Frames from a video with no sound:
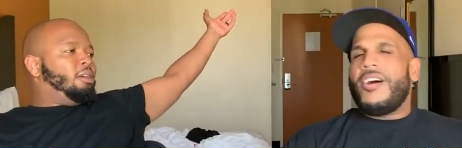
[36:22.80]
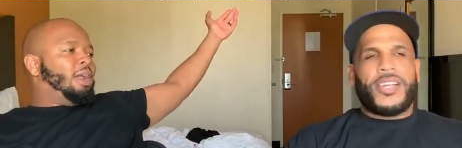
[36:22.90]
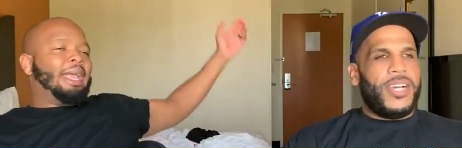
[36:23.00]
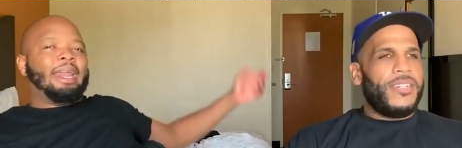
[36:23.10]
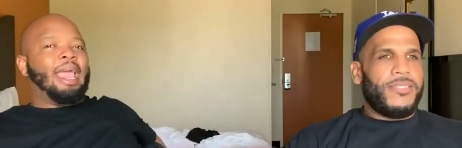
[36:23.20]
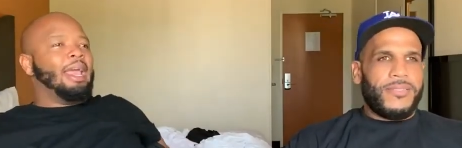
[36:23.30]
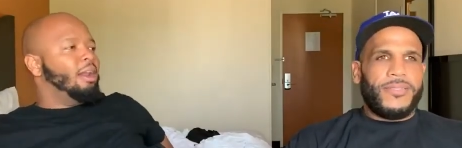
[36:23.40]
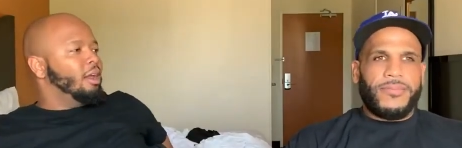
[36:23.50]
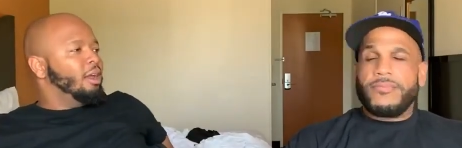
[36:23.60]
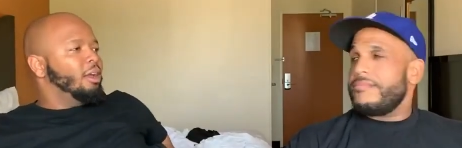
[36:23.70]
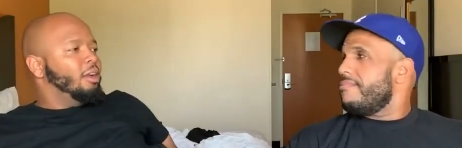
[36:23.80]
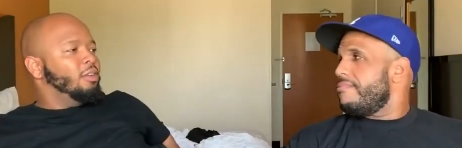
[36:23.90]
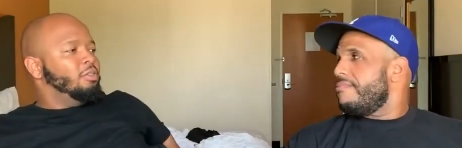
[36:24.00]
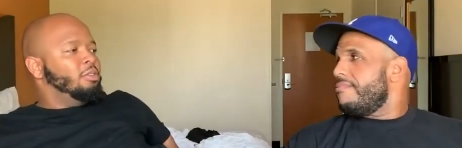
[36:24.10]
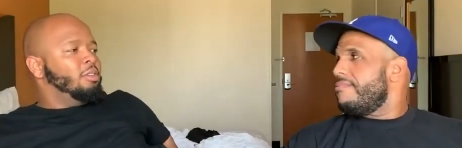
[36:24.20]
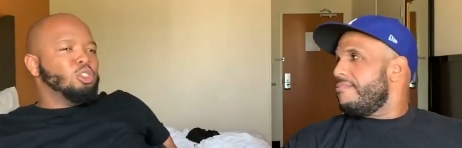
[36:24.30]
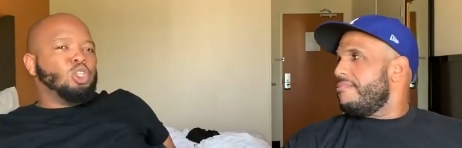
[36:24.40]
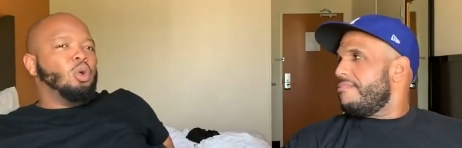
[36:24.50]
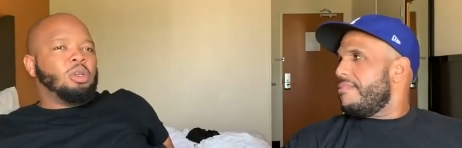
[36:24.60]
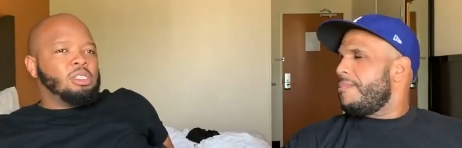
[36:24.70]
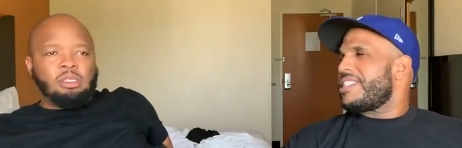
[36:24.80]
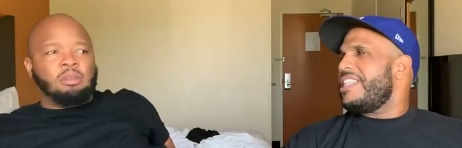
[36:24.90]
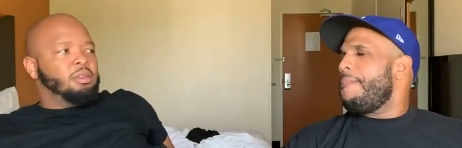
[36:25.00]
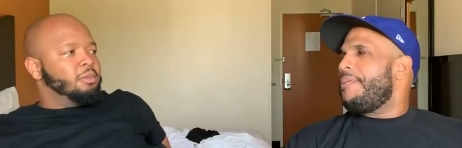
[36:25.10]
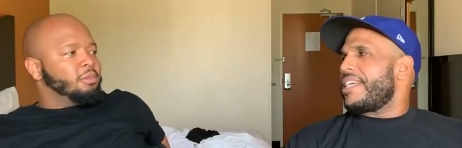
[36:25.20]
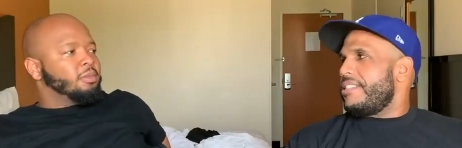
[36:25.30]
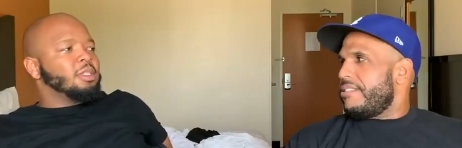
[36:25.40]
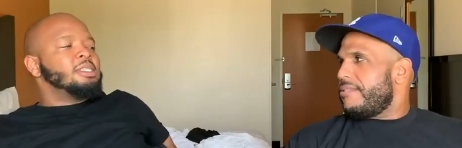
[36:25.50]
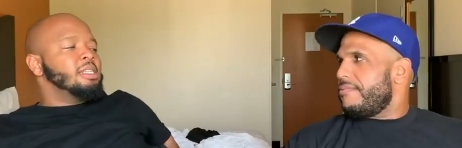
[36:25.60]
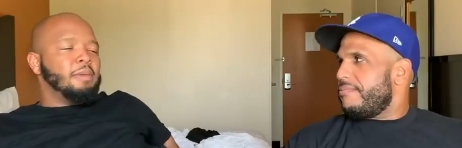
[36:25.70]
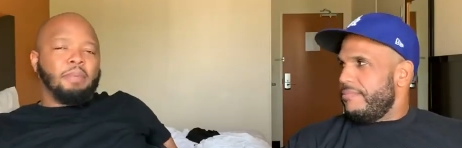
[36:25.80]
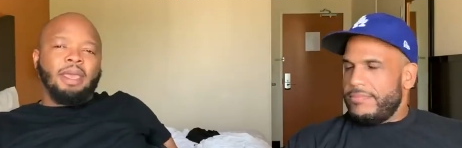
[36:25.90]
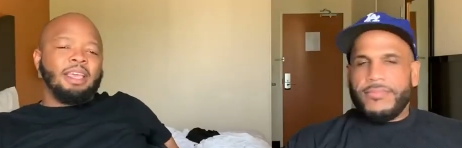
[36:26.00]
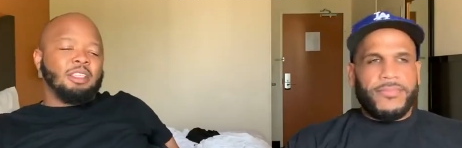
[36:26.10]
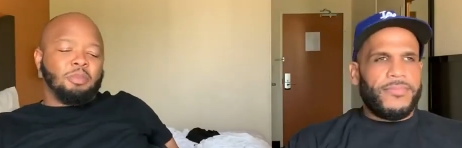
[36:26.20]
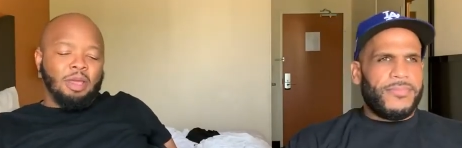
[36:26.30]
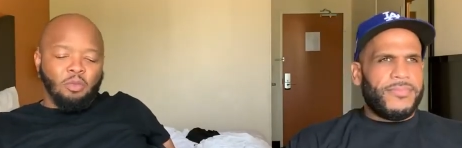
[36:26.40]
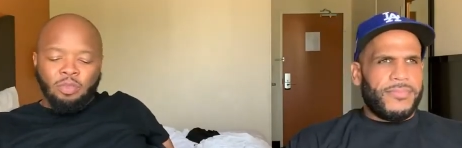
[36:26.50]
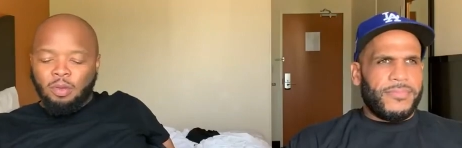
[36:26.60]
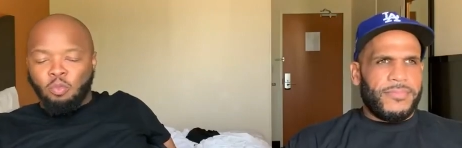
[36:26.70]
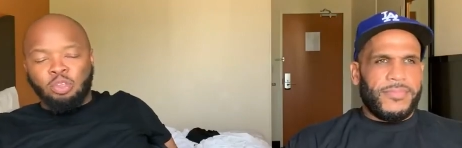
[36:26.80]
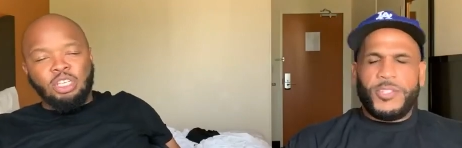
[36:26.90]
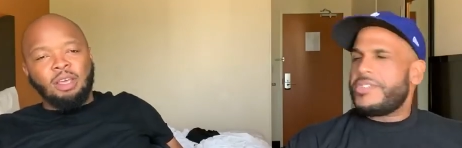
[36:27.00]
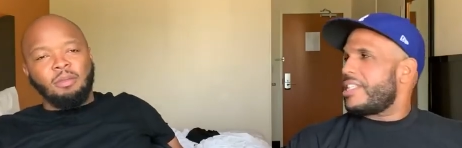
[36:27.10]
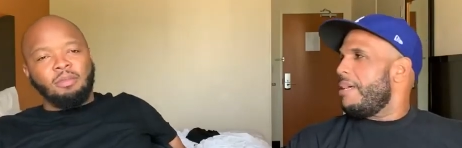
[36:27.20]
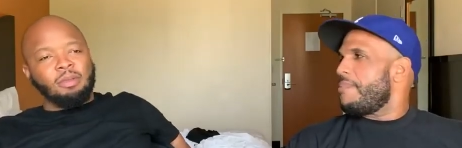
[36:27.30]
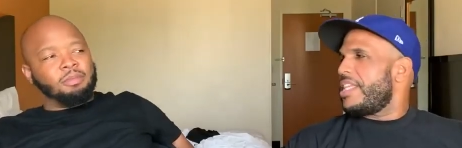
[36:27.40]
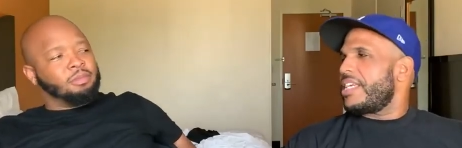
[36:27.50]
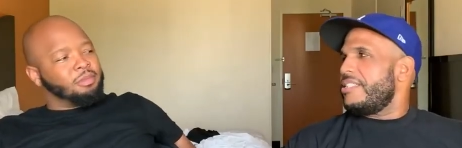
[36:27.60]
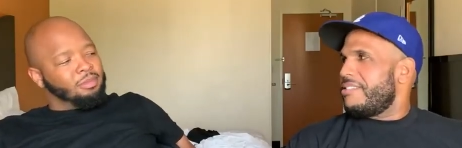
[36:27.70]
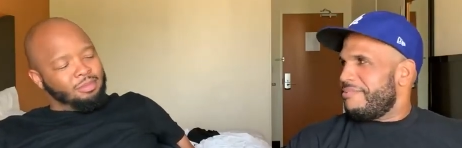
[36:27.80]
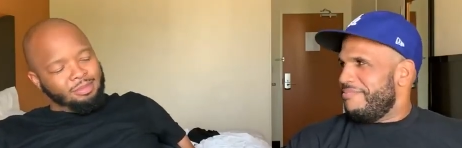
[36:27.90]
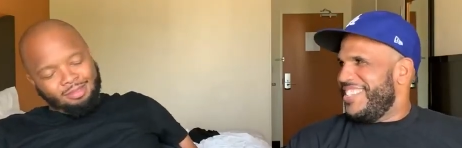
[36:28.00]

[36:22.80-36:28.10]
Speaker 1: oh, okay. like it ain't. There's no. It was Slim Pickens. Slim Pickens, but when the gym Slim Pickens.